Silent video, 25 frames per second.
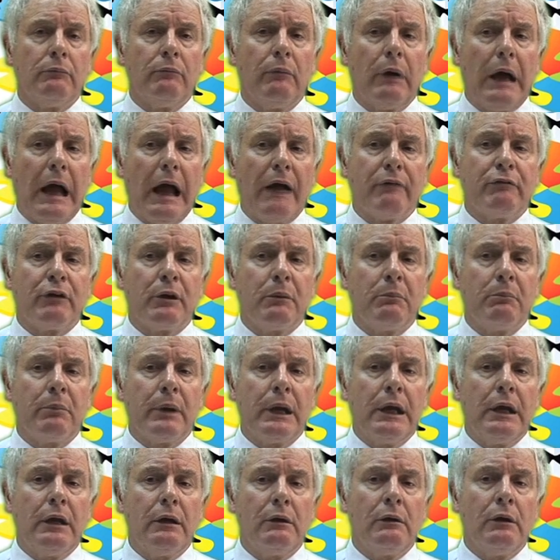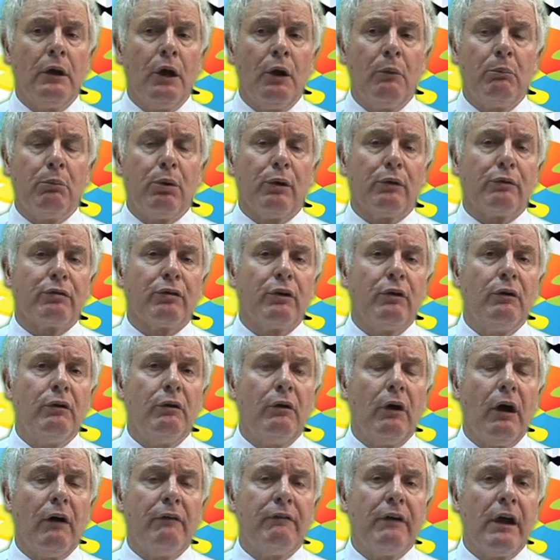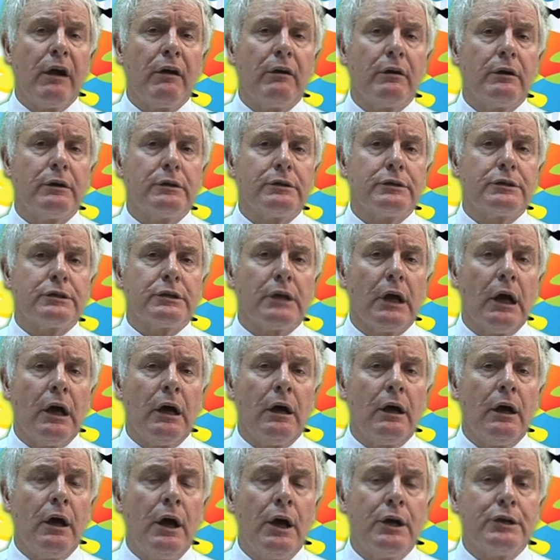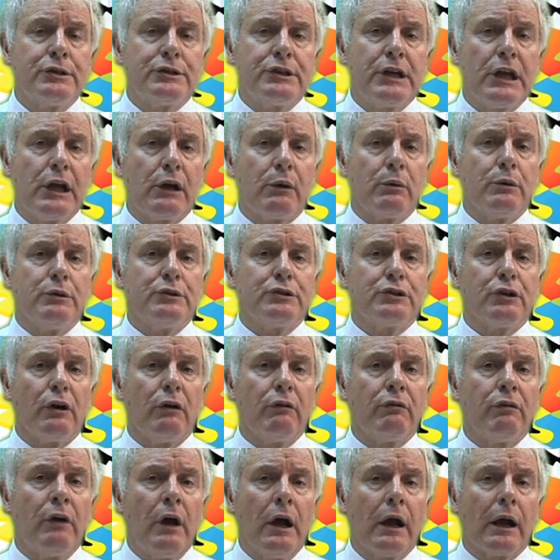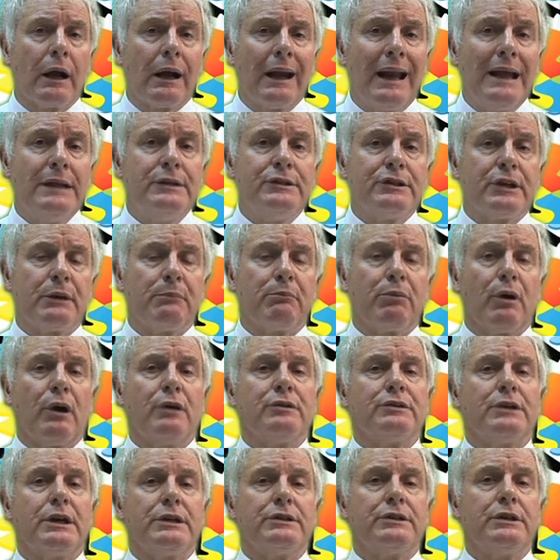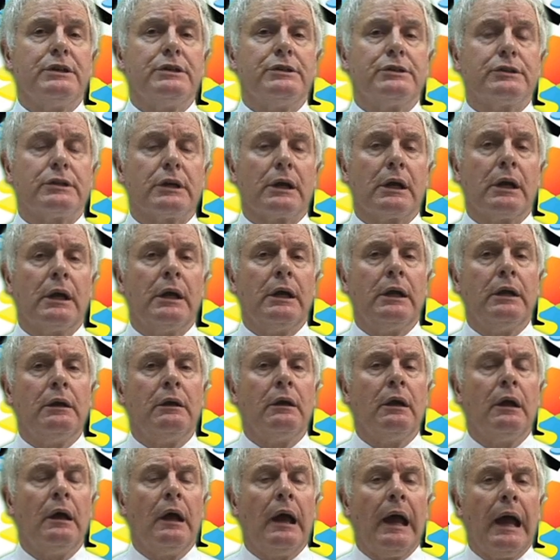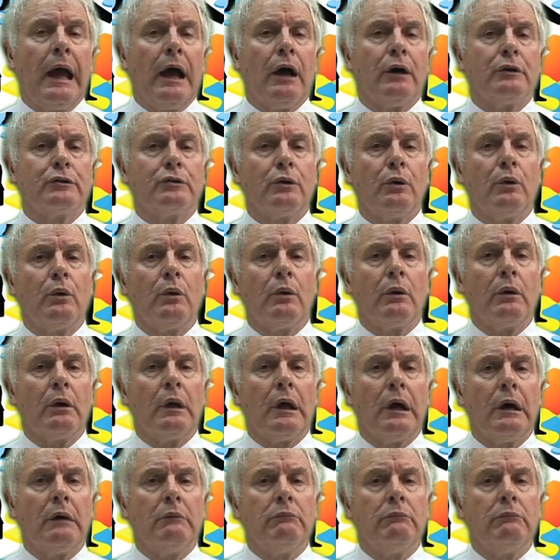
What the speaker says: having been put through a various sequence of cleansing processes to clean out all